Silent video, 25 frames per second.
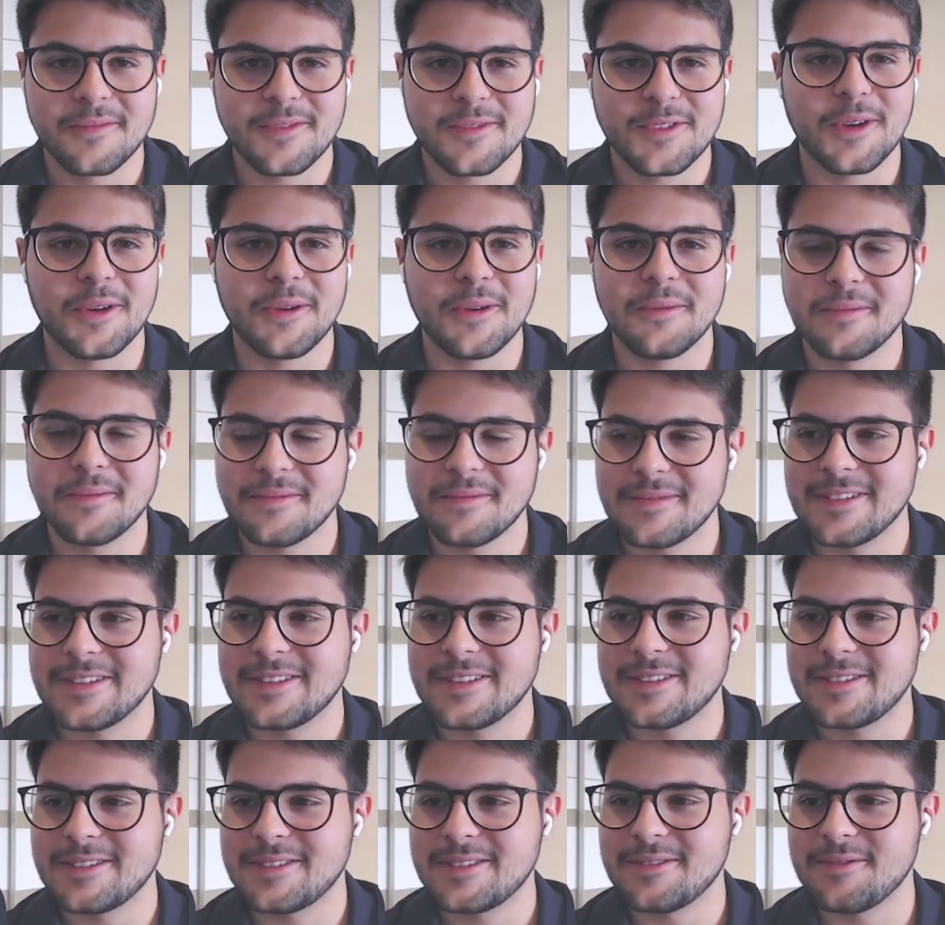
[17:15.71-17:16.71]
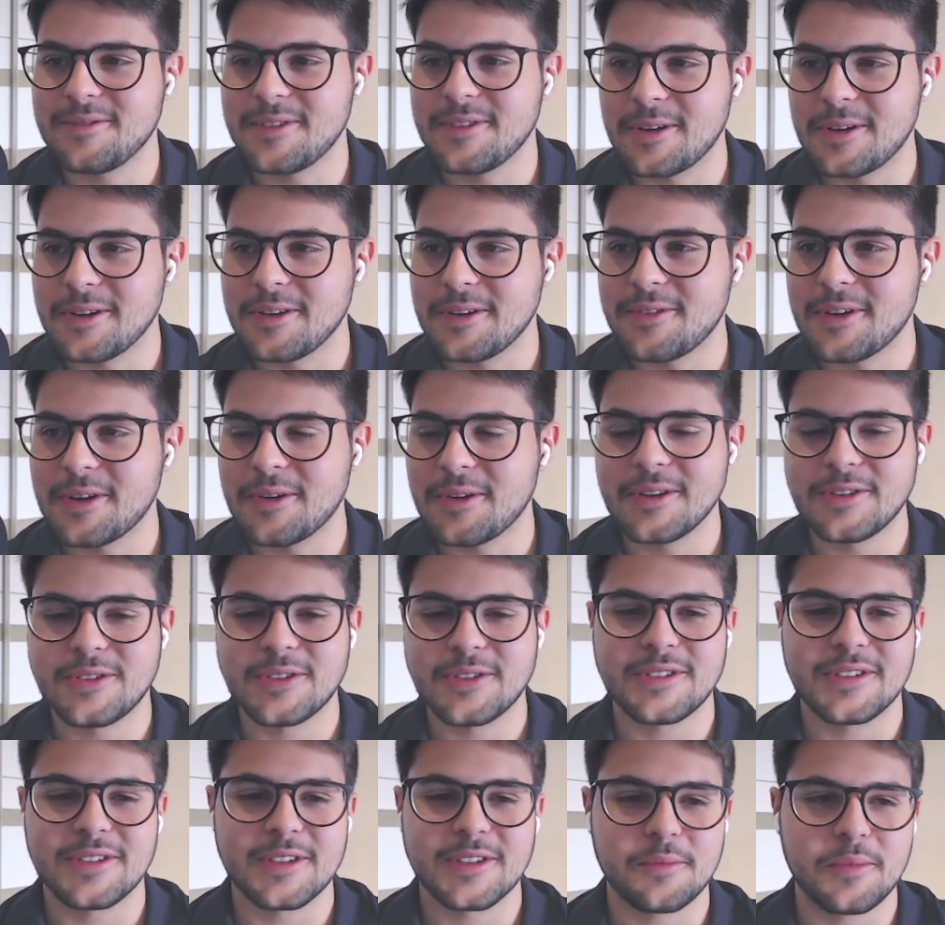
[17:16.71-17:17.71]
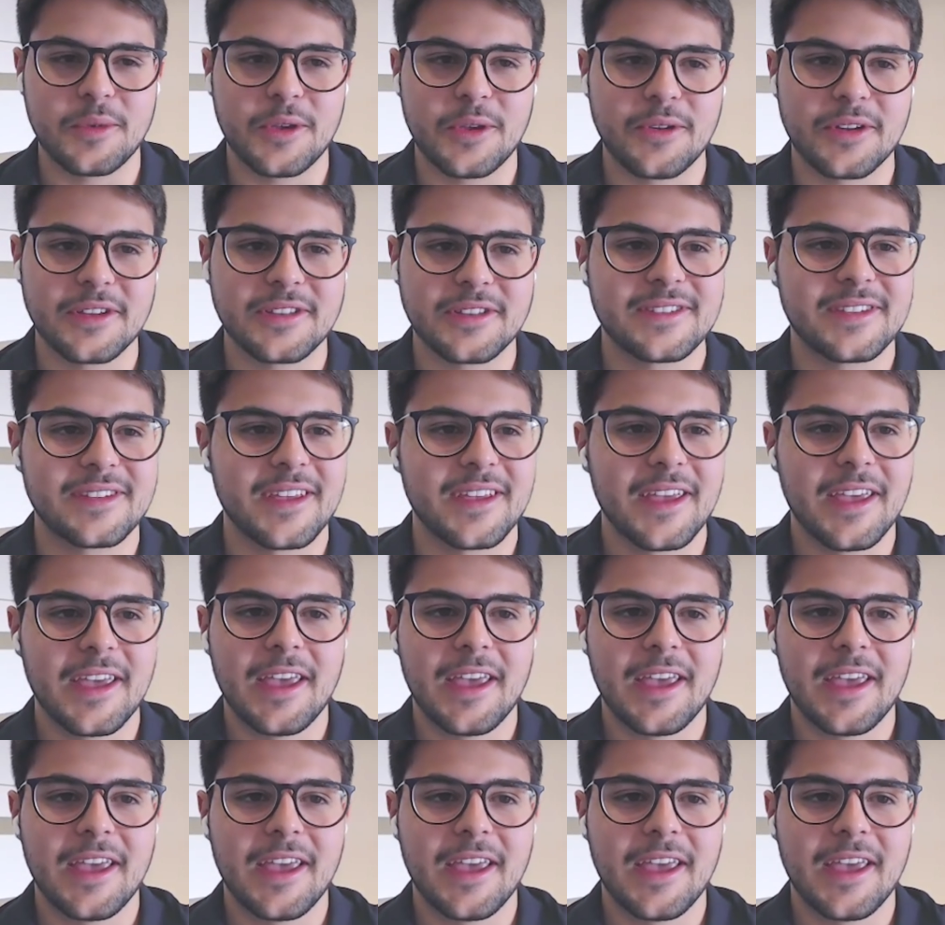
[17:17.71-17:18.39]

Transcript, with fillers: So it's very very interesting experience.